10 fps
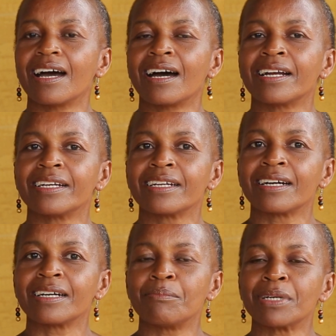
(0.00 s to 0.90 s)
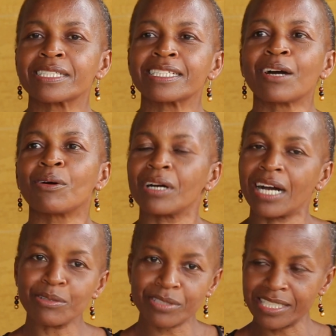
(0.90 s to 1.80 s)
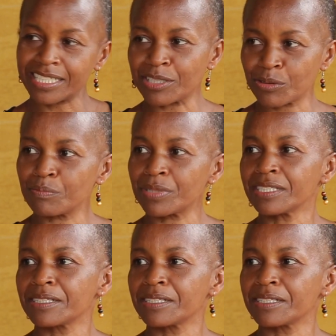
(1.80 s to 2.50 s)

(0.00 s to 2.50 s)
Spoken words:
And but now outside Nairobi,